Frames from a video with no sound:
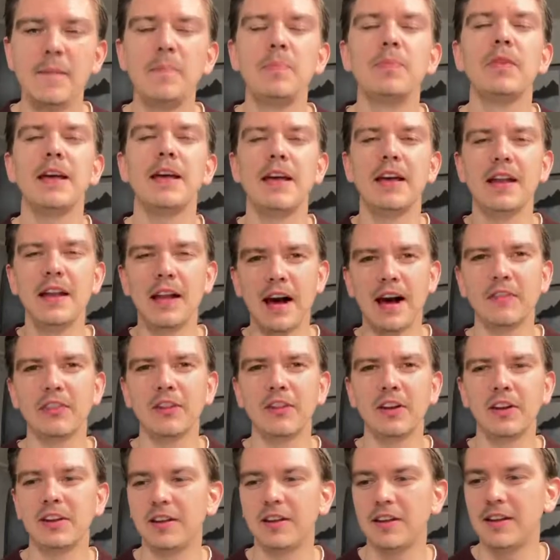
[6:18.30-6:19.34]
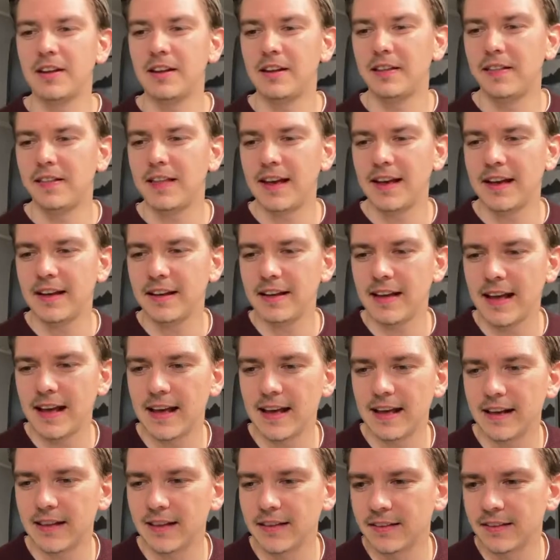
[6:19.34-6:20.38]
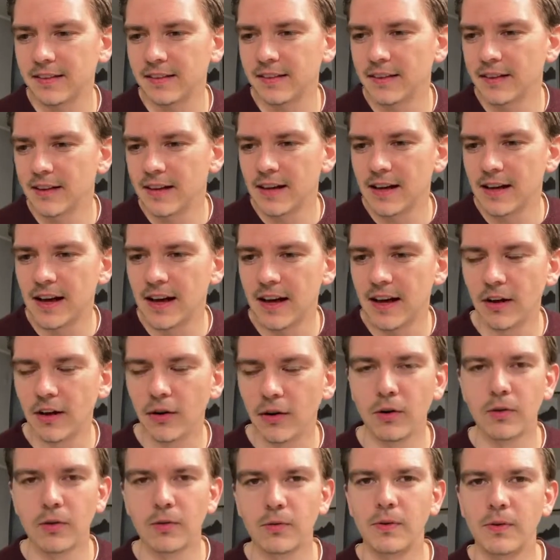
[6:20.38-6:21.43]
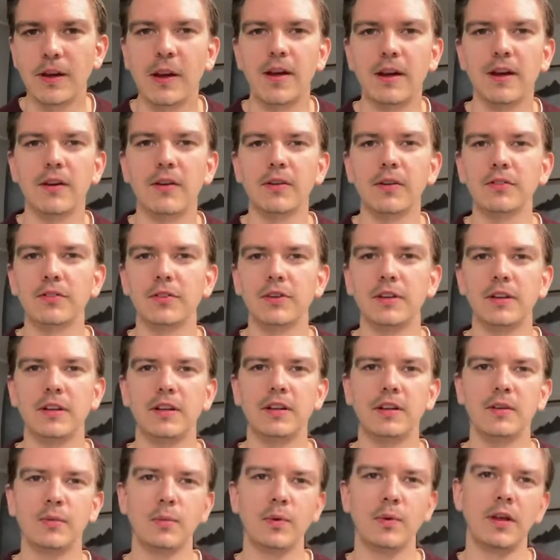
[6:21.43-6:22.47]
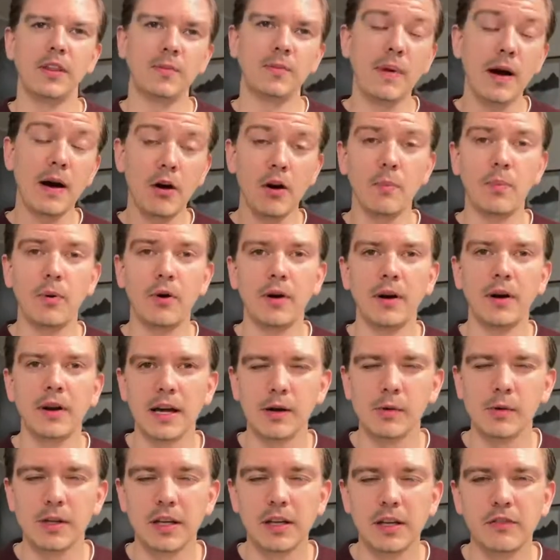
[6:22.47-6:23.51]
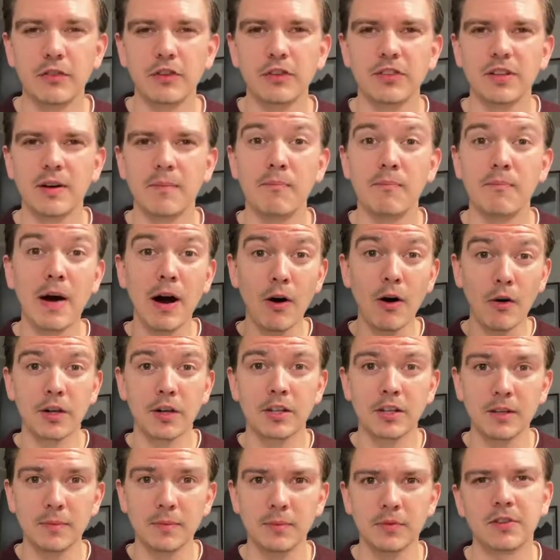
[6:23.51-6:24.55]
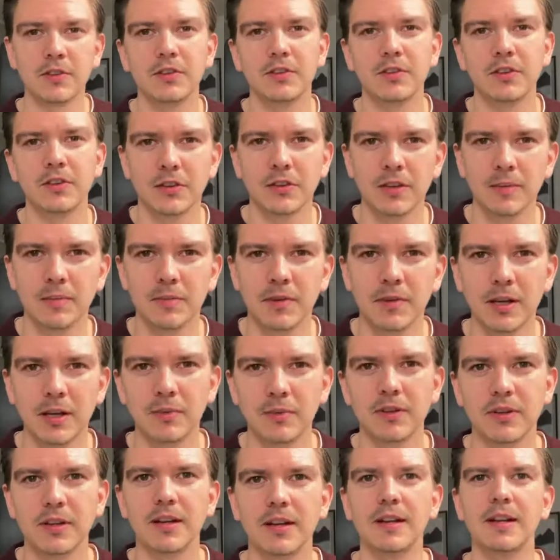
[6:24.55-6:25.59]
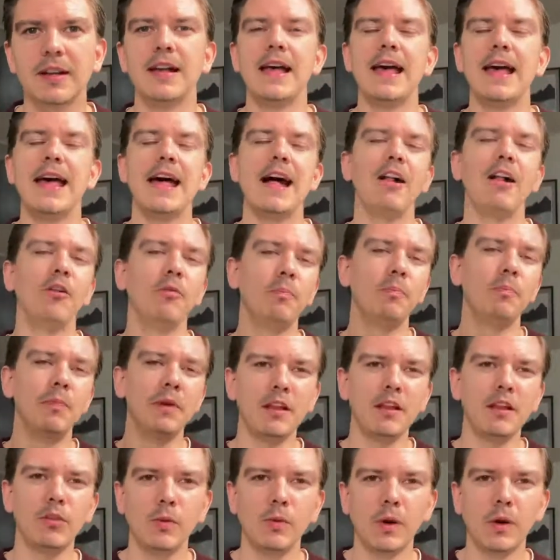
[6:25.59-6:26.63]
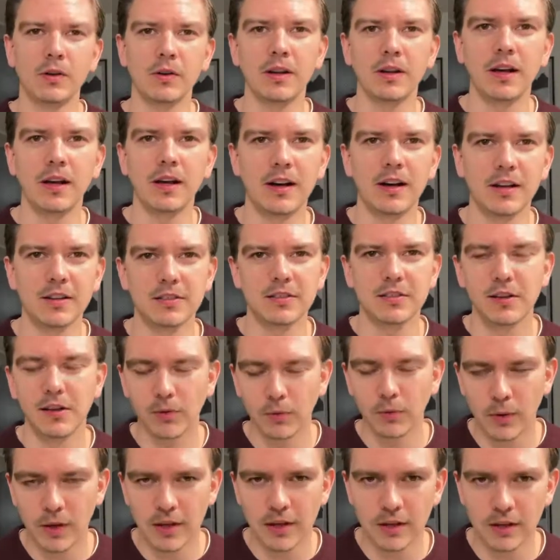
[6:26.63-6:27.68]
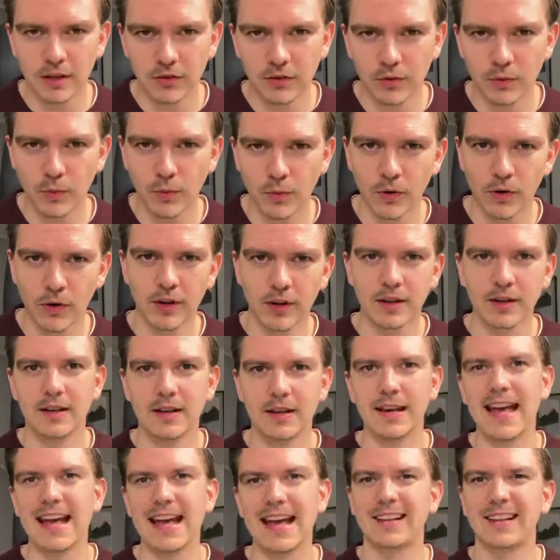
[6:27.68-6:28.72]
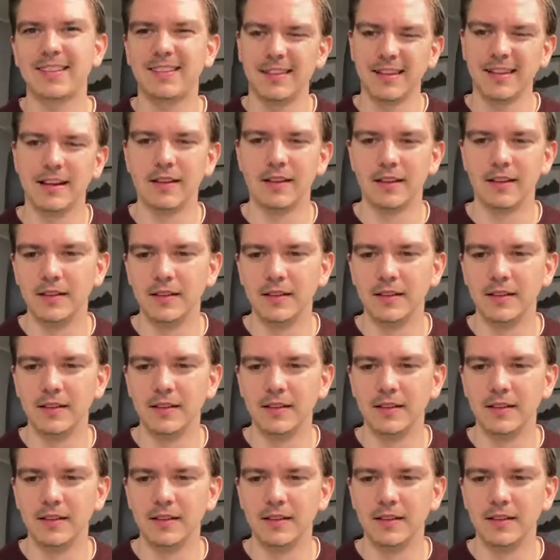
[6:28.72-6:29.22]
And after that, as I also did with PowerPoint, I will give you some power tips. So some tips that helped me throughout the last 3 years to work in Excel.